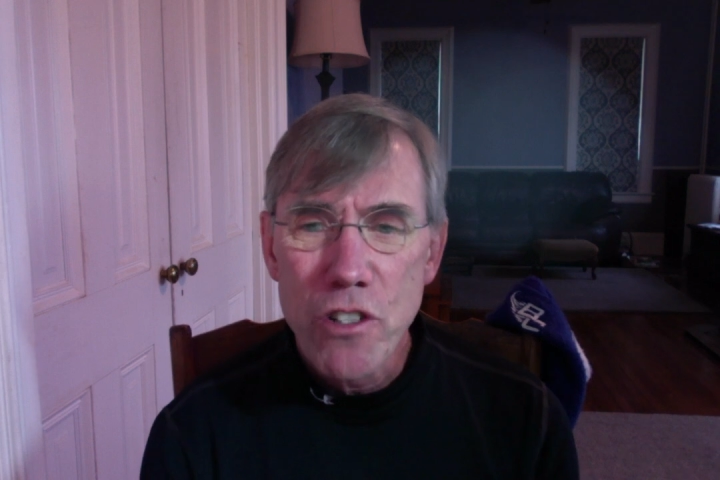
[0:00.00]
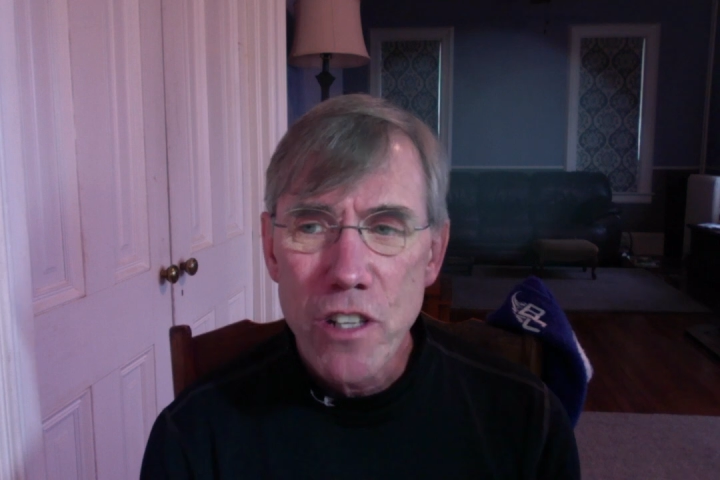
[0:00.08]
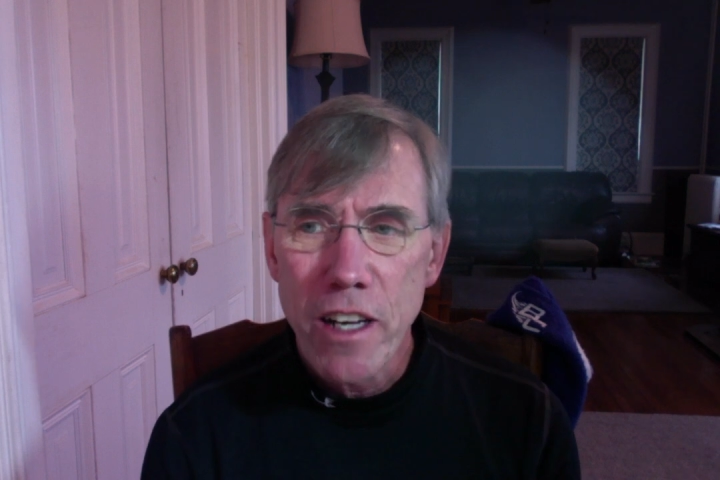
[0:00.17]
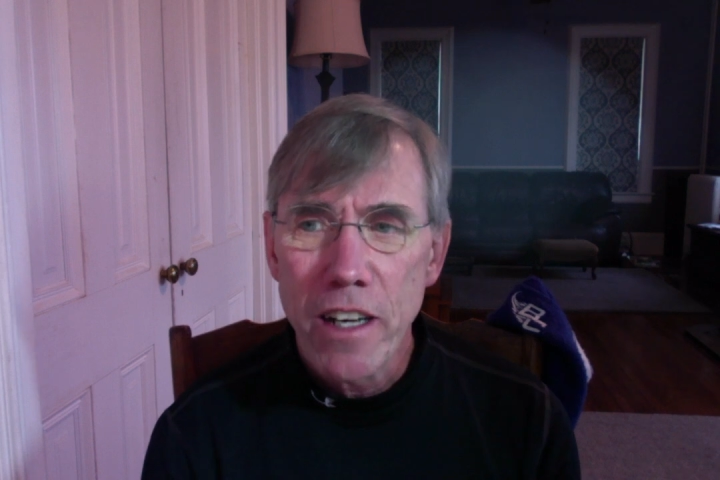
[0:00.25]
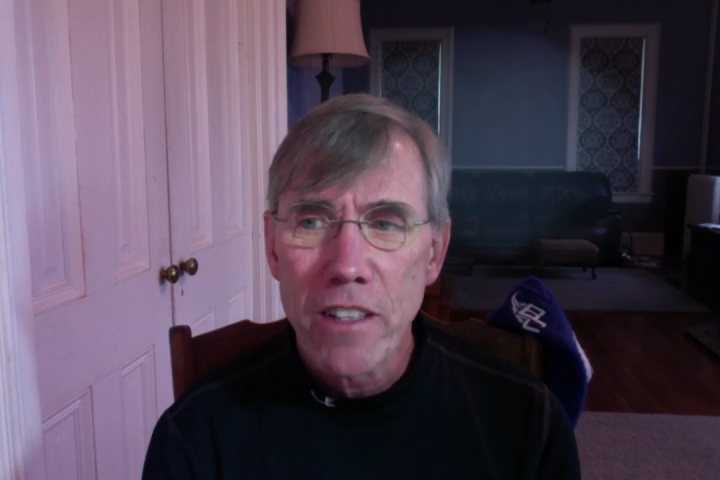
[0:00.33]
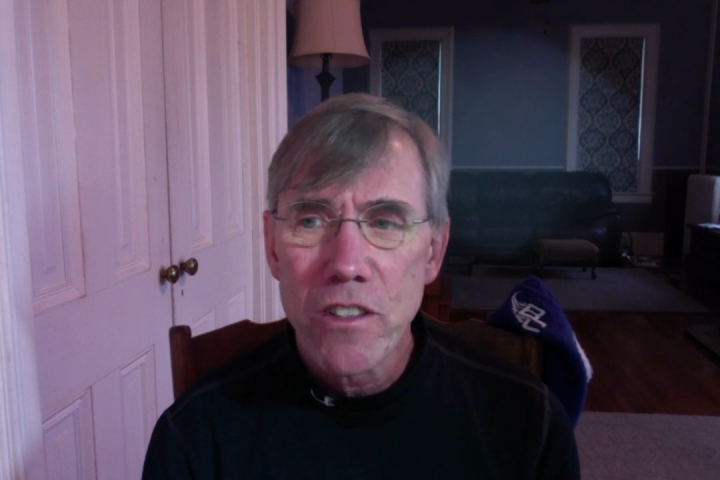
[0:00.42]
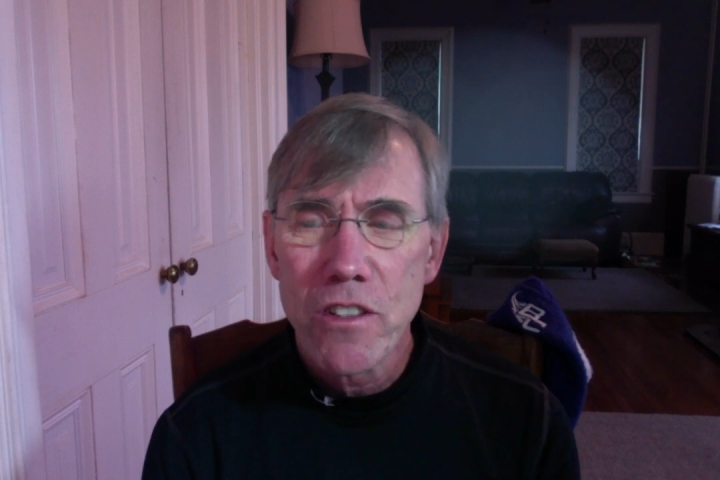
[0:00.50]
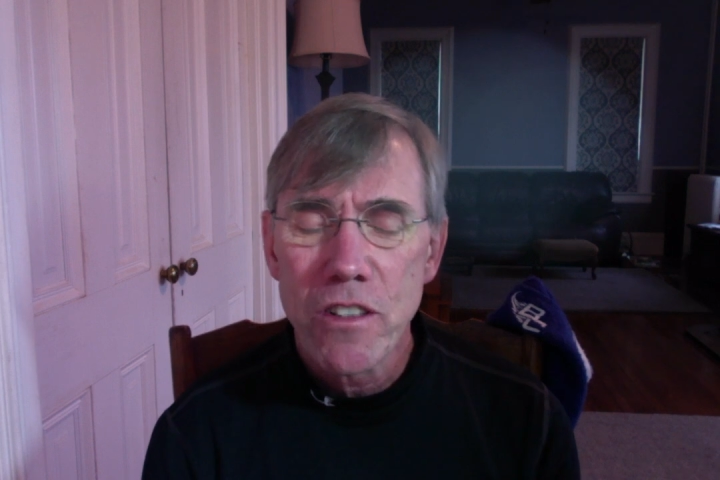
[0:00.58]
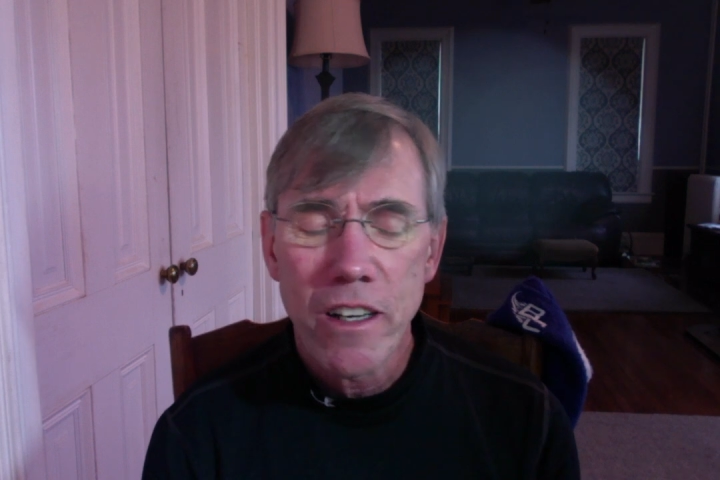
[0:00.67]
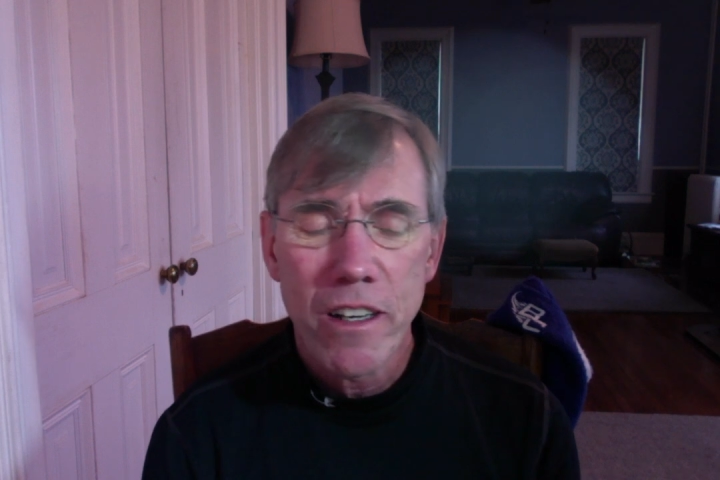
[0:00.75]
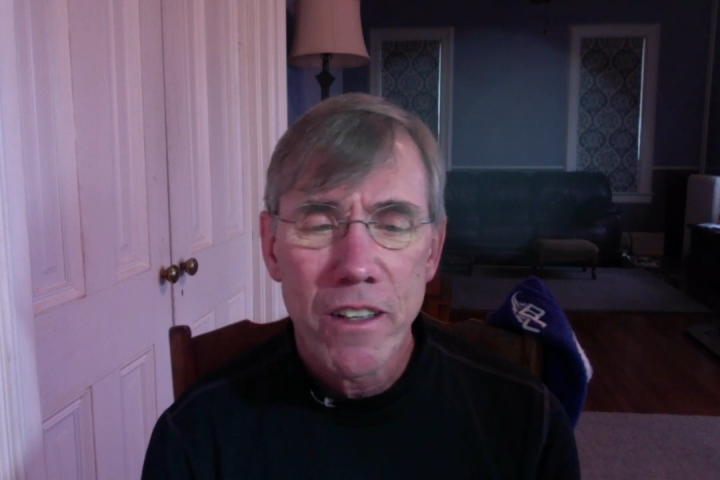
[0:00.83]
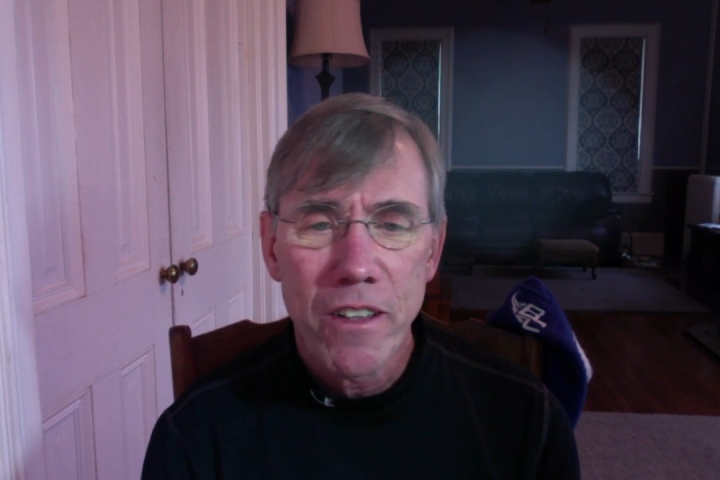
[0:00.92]

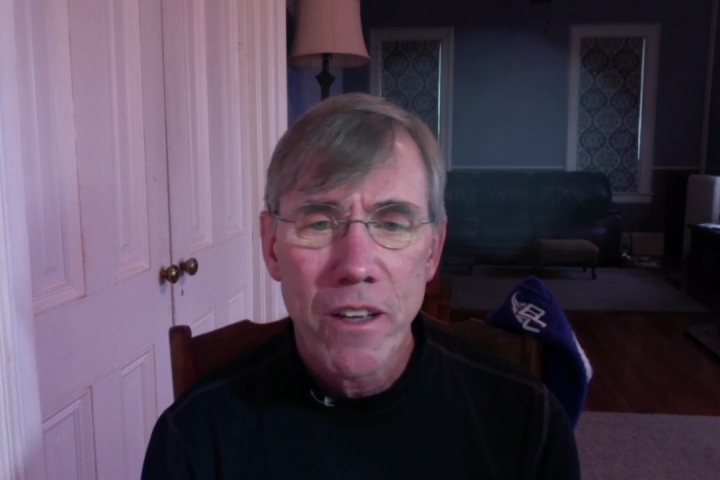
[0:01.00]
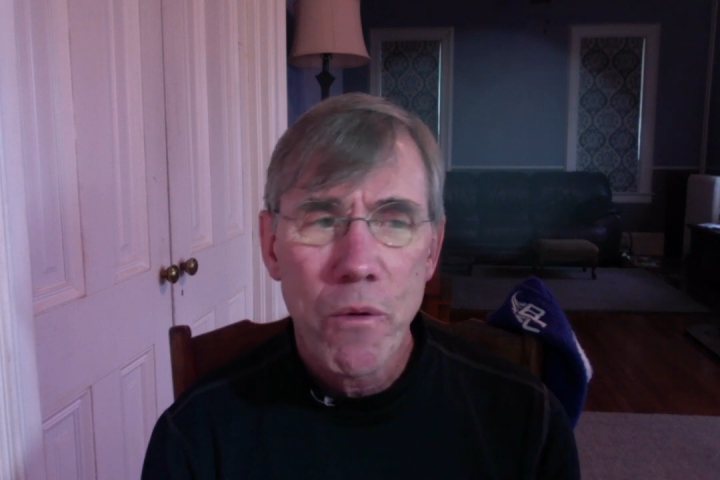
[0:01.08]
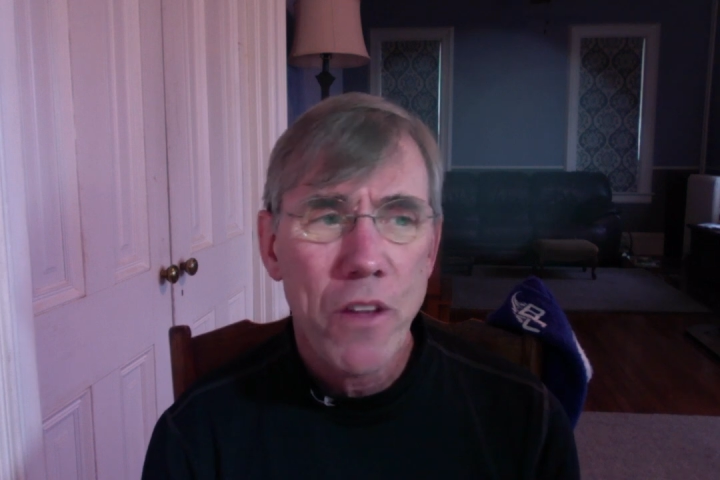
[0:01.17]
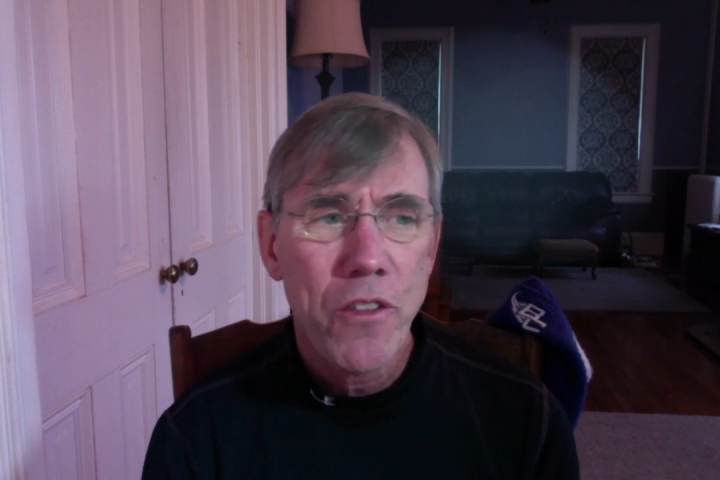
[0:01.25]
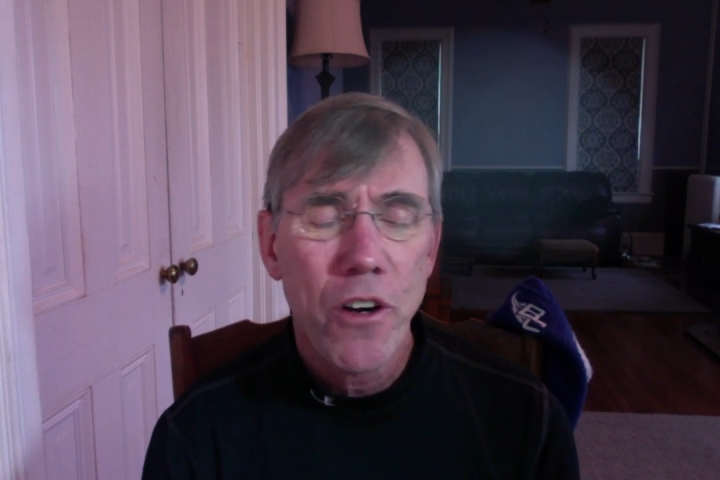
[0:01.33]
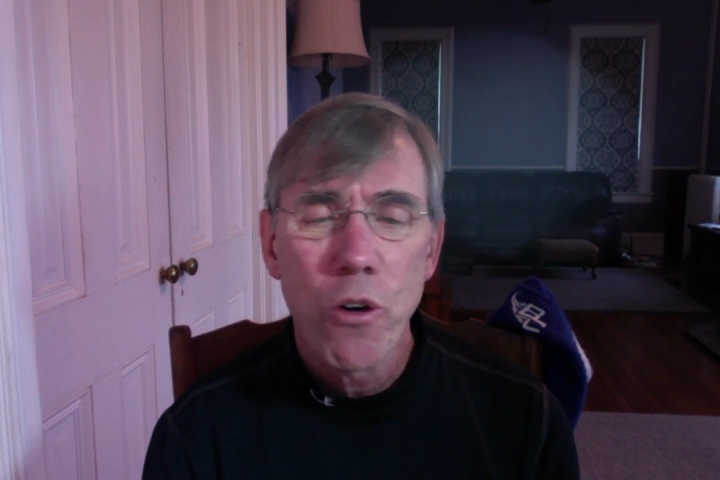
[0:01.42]
that they want their